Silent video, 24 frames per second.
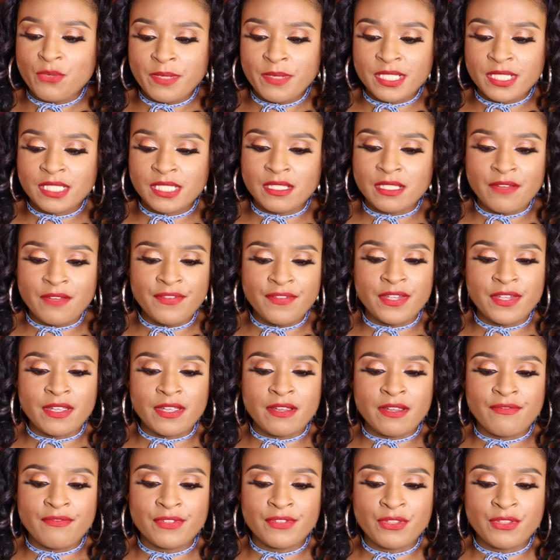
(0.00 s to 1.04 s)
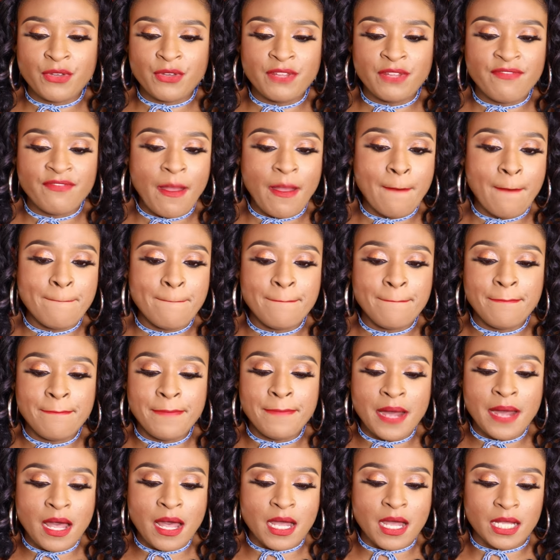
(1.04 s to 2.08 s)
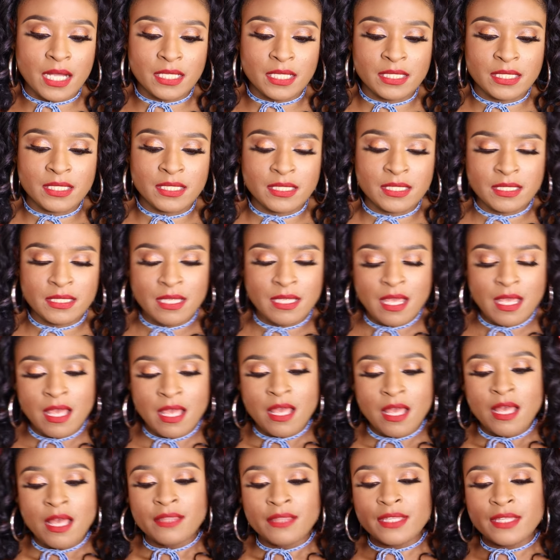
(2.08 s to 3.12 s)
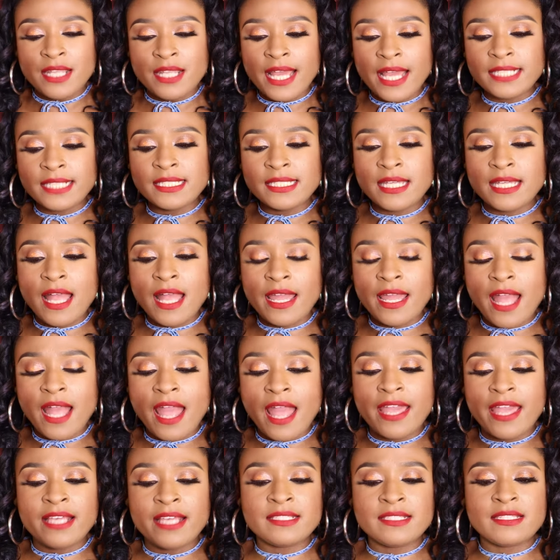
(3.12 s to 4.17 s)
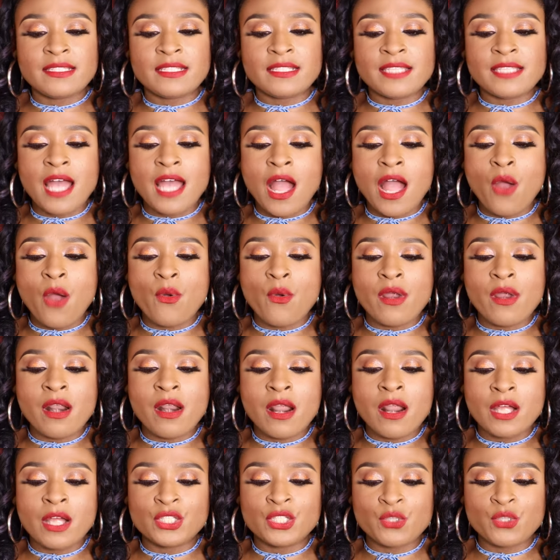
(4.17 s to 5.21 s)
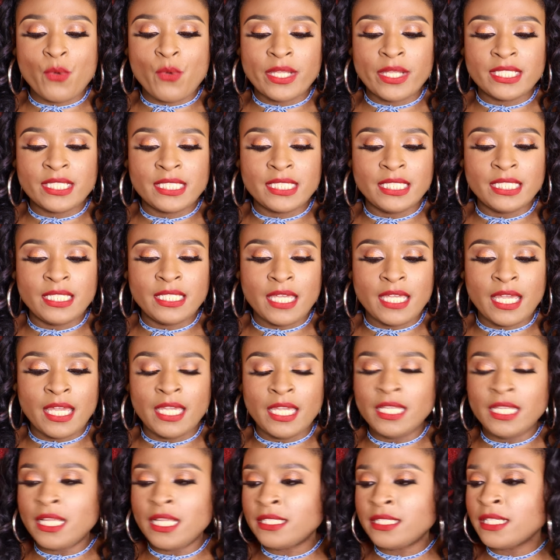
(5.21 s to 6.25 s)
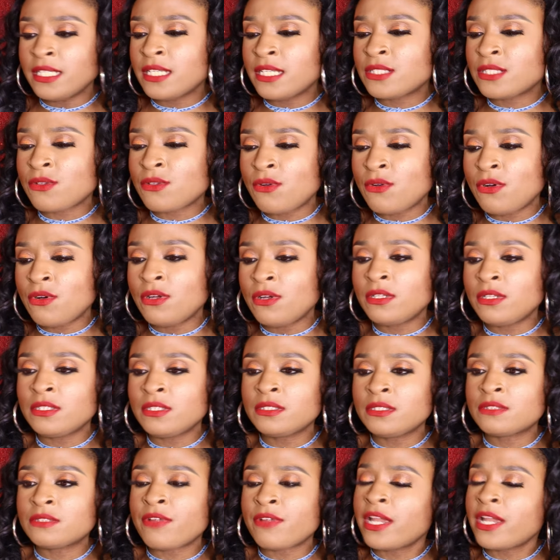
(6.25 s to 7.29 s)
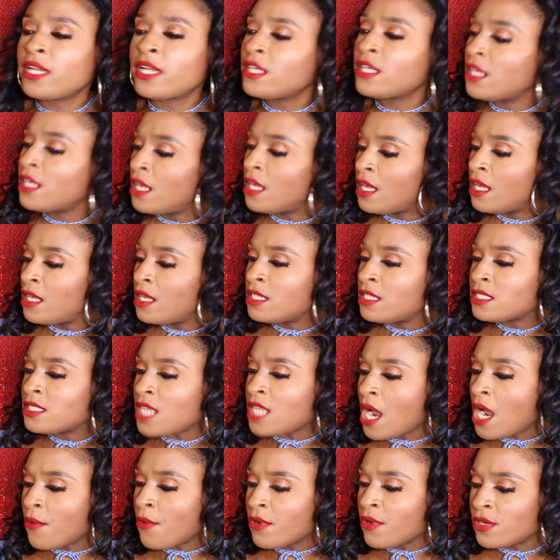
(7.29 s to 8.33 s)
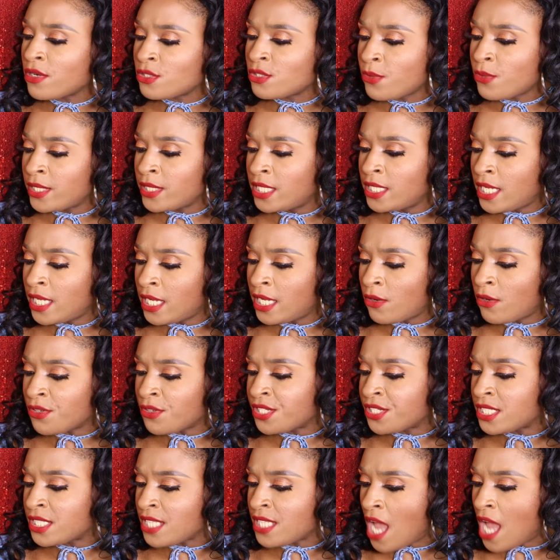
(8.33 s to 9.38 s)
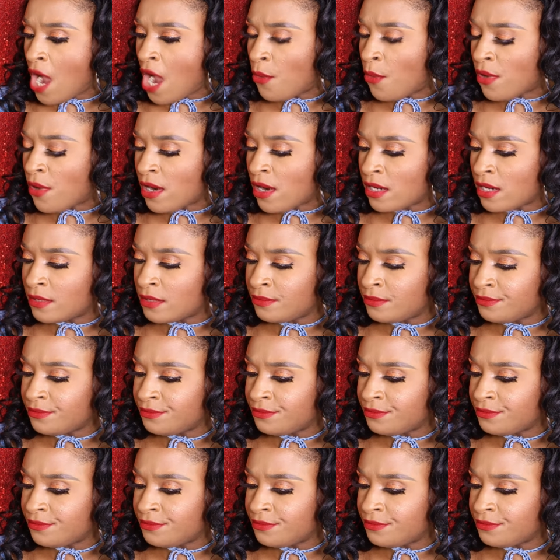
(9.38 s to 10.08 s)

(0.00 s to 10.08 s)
much stuff here for $35. The next thing I got is the Tower 28, I think it's called, right? Tower 28 or just Tower?